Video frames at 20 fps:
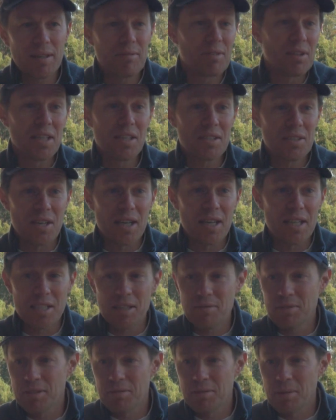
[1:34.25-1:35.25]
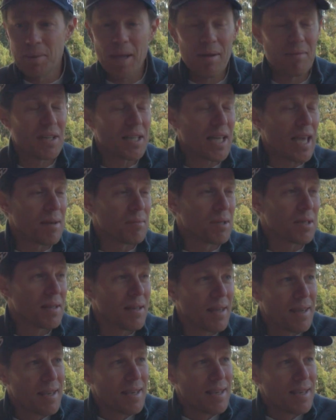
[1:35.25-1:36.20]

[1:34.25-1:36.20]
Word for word: And even these days, even if I'm having a game of